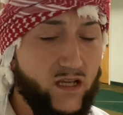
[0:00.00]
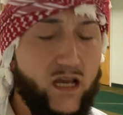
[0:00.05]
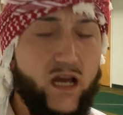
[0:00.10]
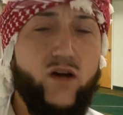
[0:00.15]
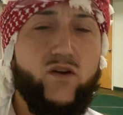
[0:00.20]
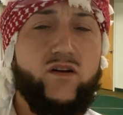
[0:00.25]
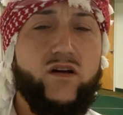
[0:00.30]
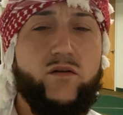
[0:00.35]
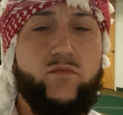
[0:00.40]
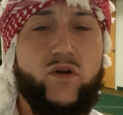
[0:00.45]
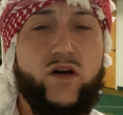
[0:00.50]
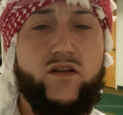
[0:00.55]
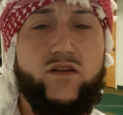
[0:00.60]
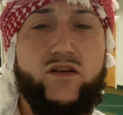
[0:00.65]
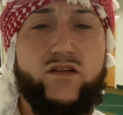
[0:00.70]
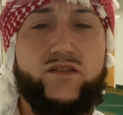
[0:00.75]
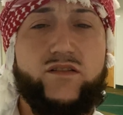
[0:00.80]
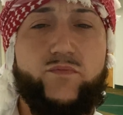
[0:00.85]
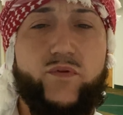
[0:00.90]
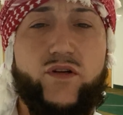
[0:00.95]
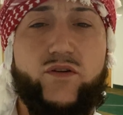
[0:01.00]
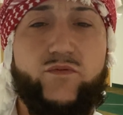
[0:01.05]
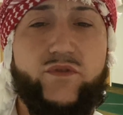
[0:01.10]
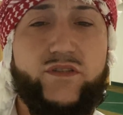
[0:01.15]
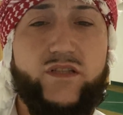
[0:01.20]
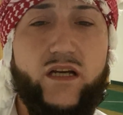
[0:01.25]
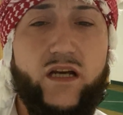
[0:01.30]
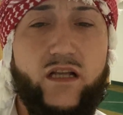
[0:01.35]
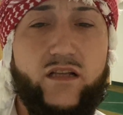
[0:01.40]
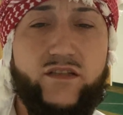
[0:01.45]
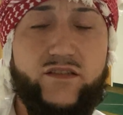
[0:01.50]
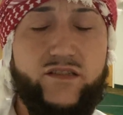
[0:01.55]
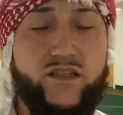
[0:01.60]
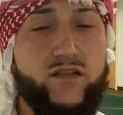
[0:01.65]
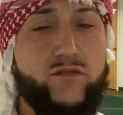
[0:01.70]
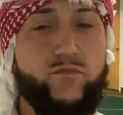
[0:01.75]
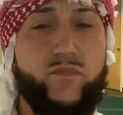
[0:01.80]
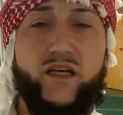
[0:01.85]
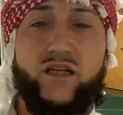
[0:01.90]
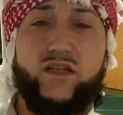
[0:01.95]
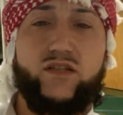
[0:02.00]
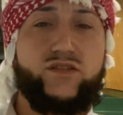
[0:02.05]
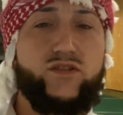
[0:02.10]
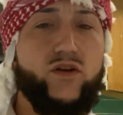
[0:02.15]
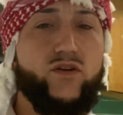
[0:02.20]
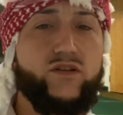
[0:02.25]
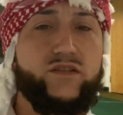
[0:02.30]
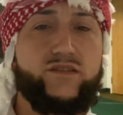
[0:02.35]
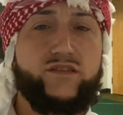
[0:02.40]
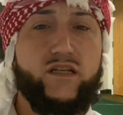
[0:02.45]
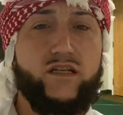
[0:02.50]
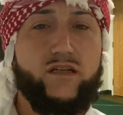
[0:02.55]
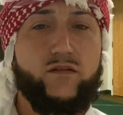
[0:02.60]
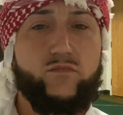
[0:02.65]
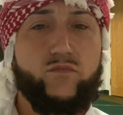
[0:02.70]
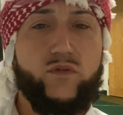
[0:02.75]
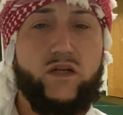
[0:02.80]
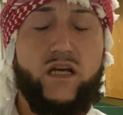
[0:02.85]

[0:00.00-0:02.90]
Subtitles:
How come Allah subhanahu wa ta'ala didn't make us all the same?